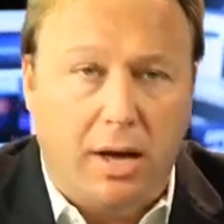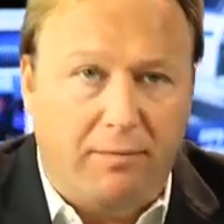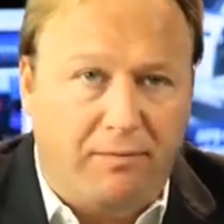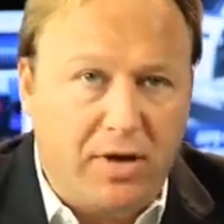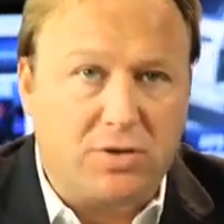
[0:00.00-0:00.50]

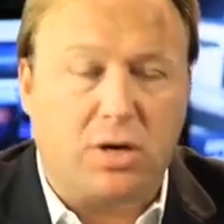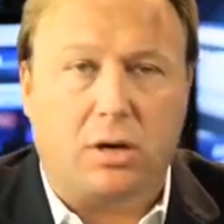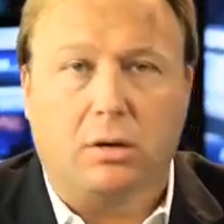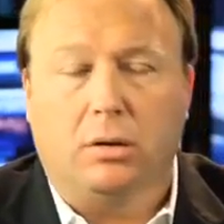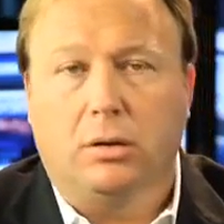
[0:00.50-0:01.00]

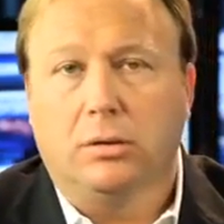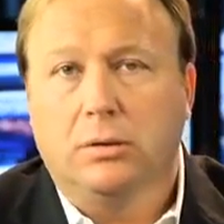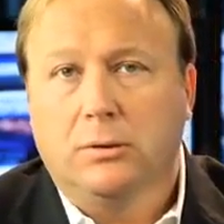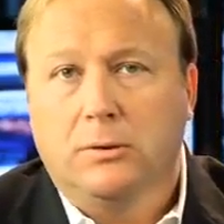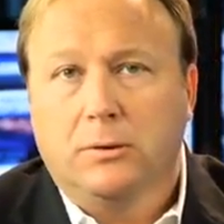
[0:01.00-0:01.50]
physical
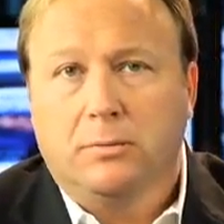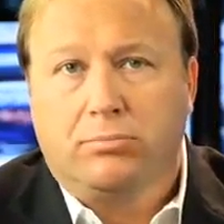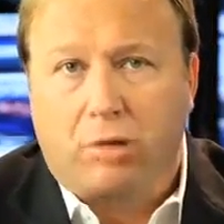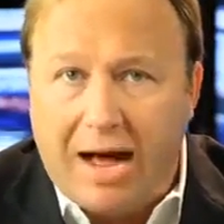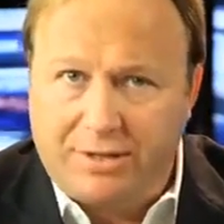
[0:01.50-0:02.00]

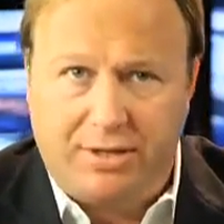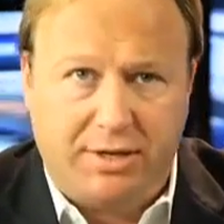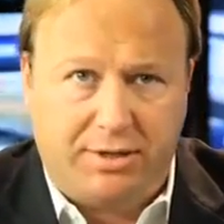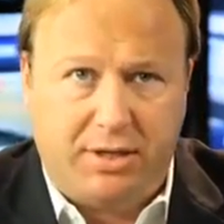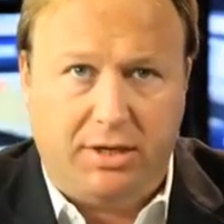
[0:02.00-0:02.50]

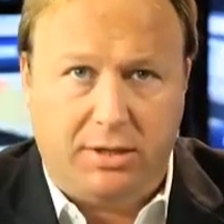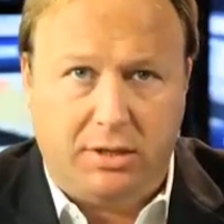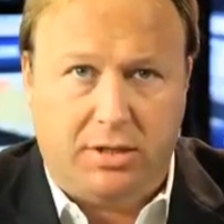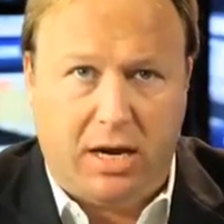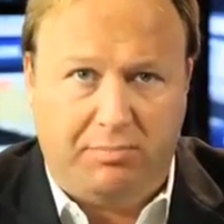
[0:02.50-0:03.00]
processes
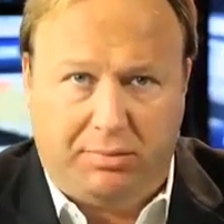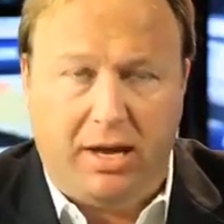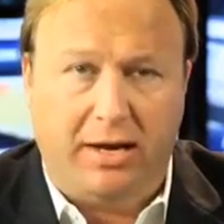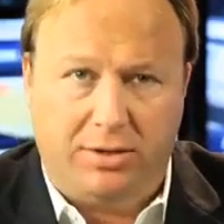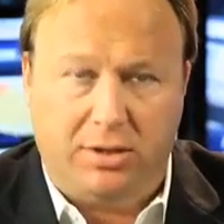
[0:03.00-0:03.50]
that take
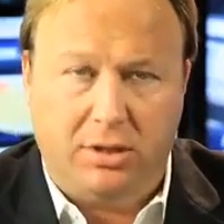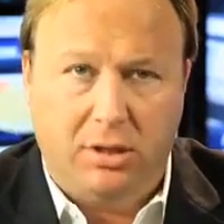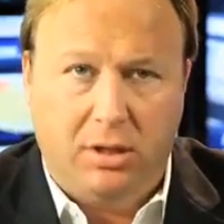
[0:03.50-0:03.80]
place.